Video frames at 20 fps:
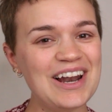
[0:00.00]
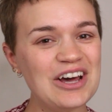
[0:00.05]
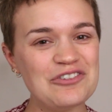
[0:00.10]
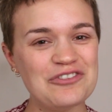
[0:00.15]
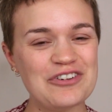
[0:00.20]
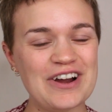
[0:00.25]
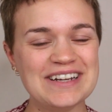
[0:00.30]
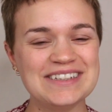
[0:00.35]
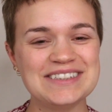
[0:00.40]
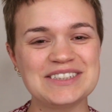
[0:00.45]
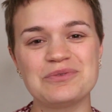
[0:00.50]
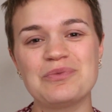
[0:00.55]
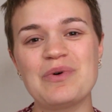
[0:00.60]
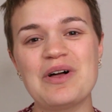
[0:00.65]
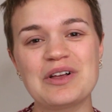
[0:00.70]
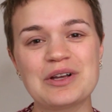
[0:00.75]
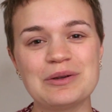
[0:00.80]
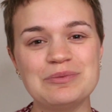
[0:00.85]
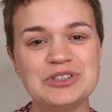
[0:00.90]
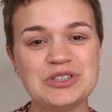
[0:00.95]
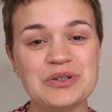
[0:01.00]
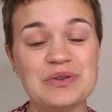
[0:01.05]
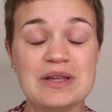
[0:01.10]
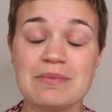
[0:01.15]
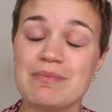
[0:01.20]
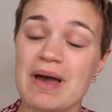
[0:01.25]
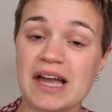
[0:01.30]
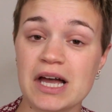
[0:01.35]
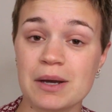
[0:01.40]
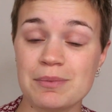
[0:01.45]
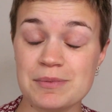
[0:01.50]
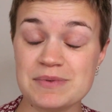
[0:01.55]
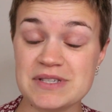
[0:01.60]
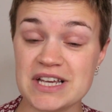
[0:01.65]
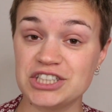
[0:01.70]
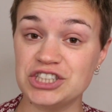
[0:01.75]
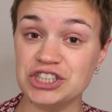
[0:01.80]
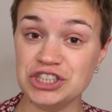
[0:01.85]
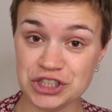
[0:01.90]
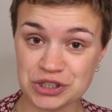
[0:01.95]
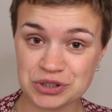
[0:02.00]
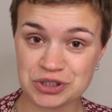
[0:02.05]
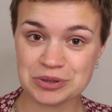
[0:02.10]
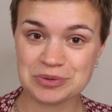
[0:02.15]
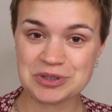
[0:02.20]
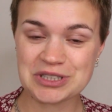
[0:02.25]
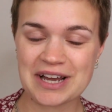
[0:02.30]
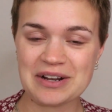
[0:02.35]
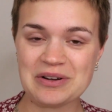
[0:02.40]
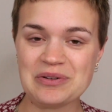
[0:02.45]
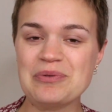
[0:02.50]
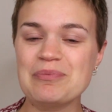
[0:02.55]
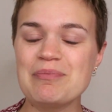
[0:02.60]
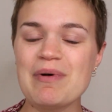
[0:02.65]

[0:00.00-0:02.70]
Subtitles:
Hello friends and welcome to the Makeup Obsession YouTube channel.